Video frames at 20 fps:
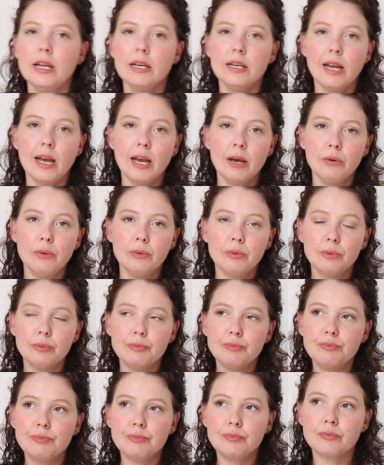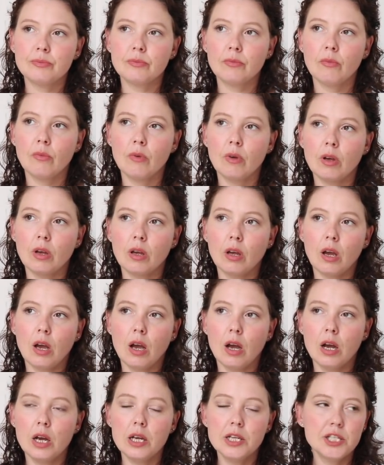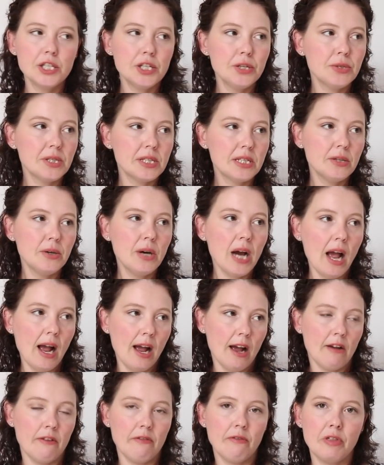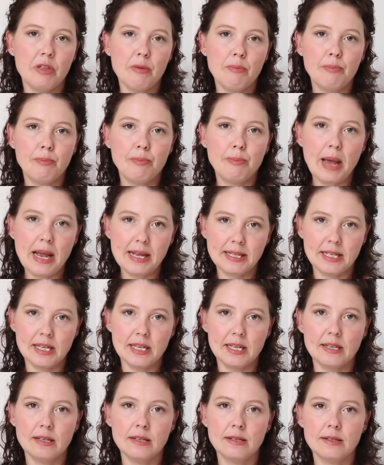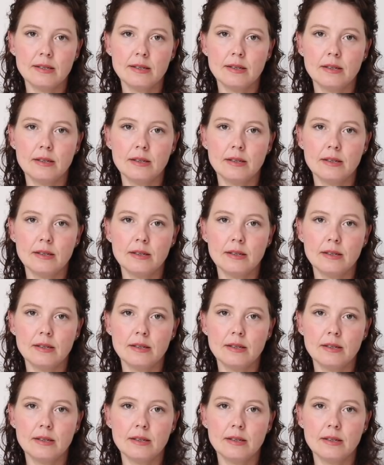Now, I do still have the Betty